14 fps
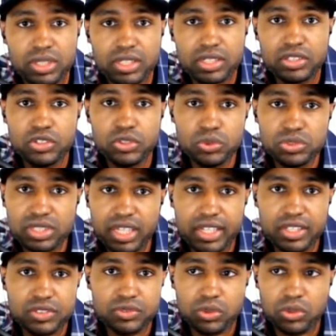use case
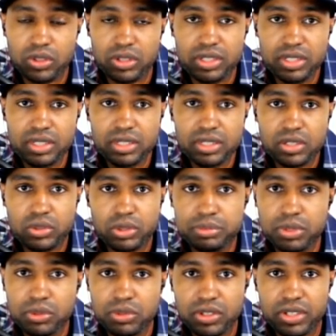for
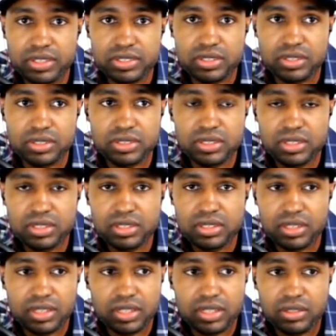cryptocurrencies
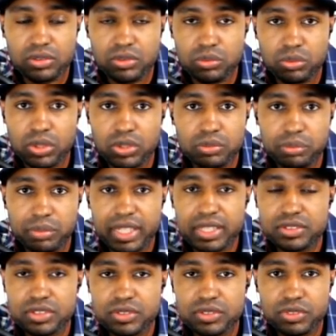uh, were meant
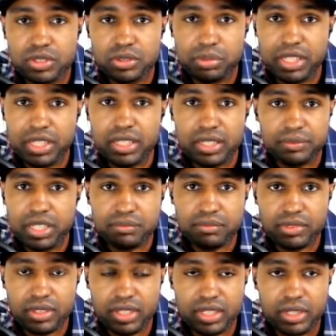to be,
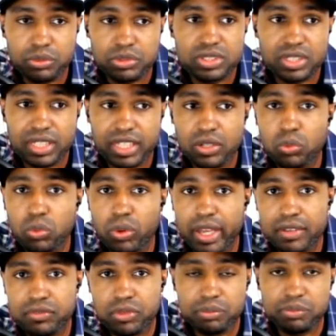and it was to get away
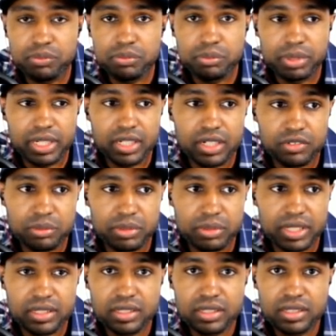from big government.
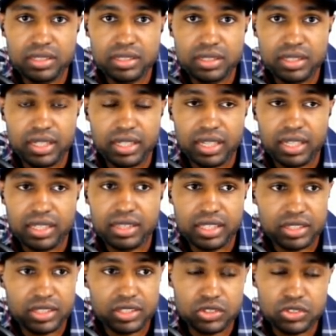And I think
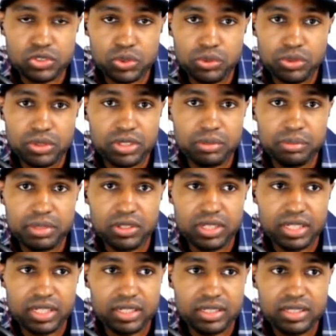that yeah. the truther
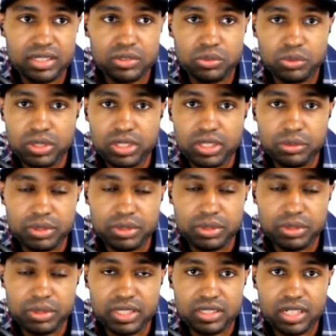community really we need
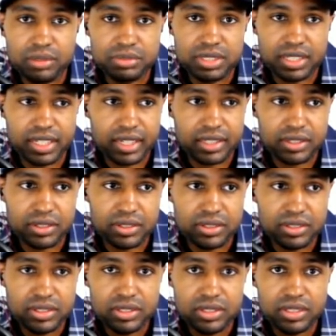to come together
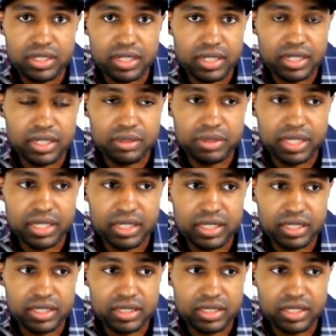um, and,
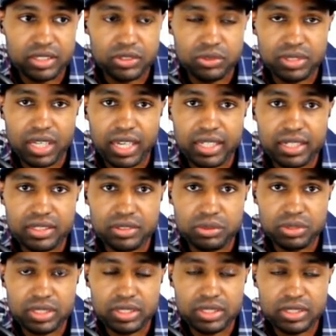and, and unite and
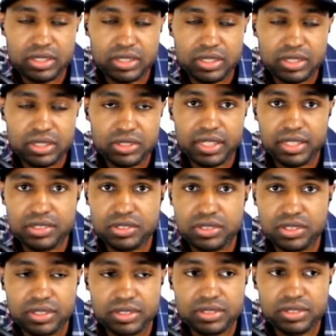really fight against
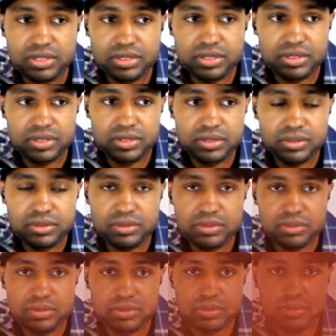this. Yeah,